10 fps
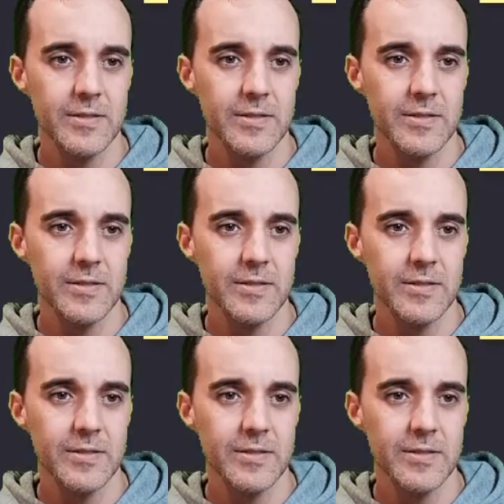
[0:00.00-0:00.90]
guessing
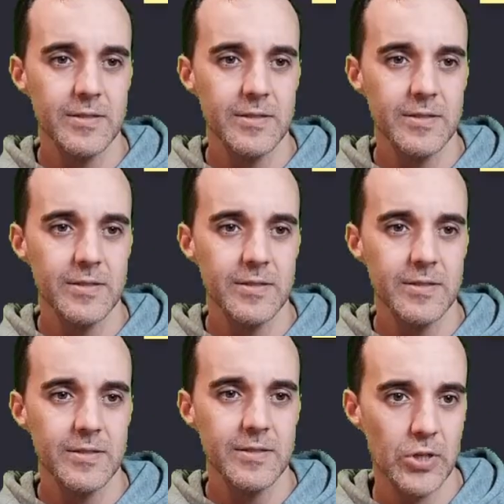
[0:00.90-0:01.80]
and let's
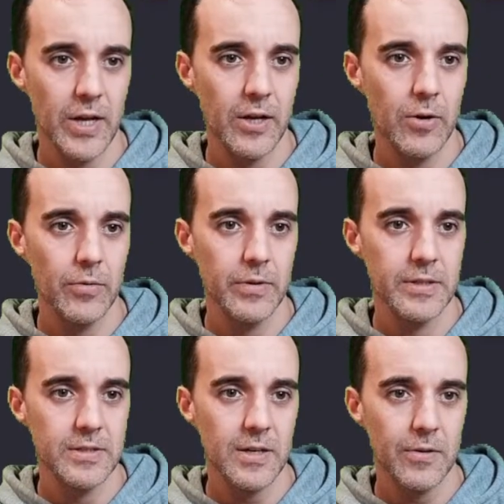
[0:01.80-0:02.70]
see what Django
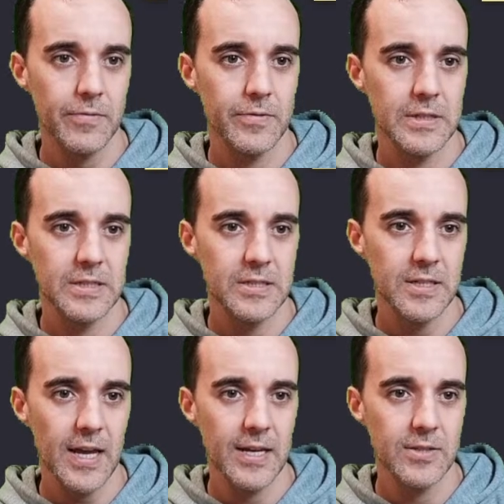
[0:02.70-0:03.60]
itself
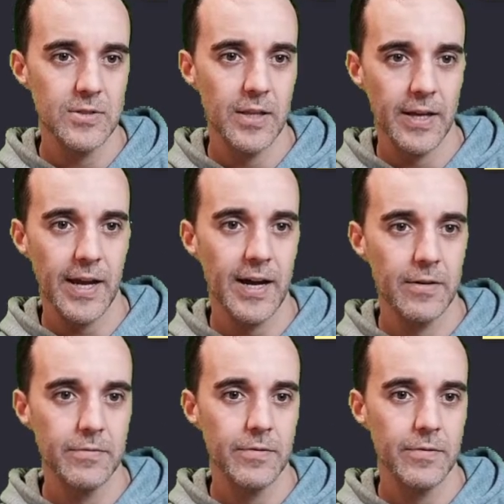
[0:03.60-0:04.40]
says they have